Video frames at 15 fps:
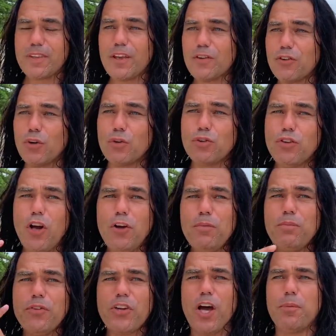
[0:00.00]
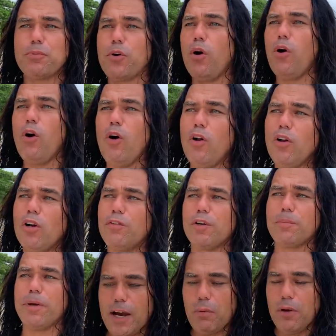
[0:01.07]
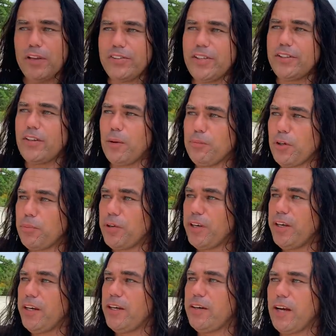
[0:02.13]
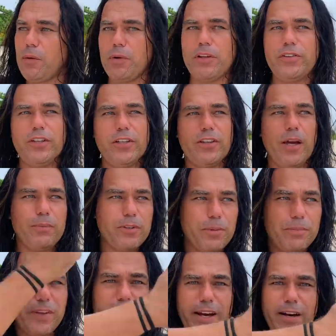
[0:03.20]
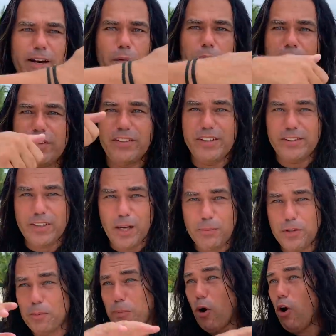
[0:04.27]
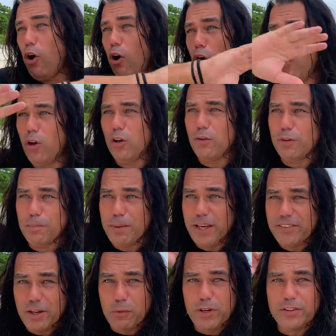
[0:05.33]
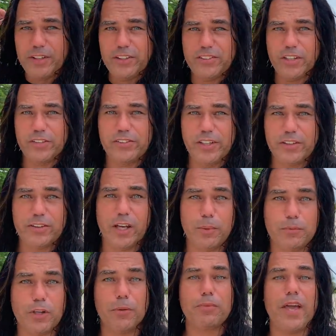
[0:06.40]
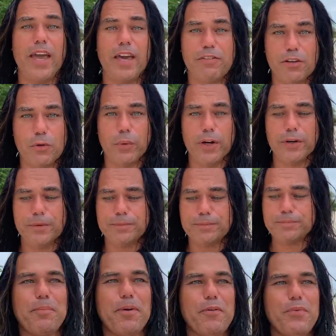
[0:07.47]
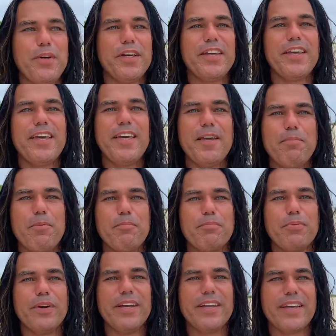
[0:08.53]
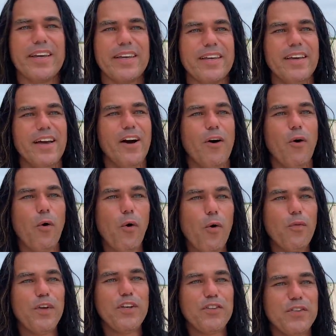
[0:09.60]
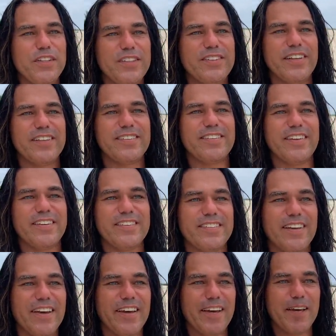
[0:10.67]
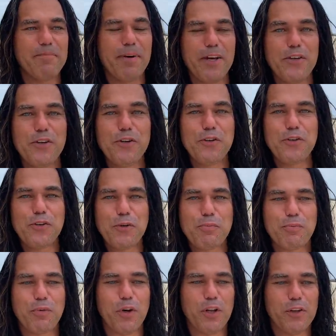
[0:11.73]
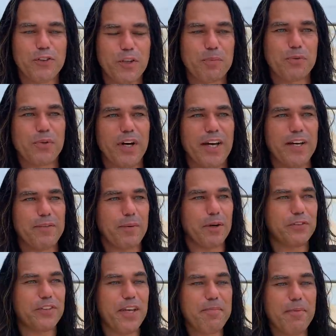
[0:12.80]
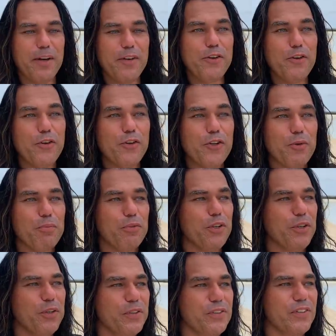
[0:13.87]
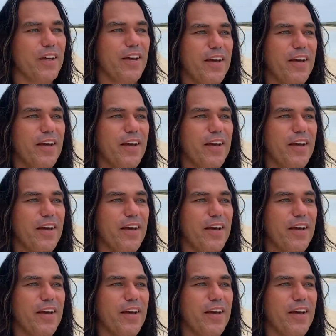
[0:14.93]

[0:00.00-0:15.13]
So thumbs ups all over the beach. I want to see thumbs ups here. I want to see a thumbs up there. I want to see thumbs up all over the place. I want to see thumbs up everywhere if we keep breaking all these resistance in my YouTube follow subscribers, in my YouTube views,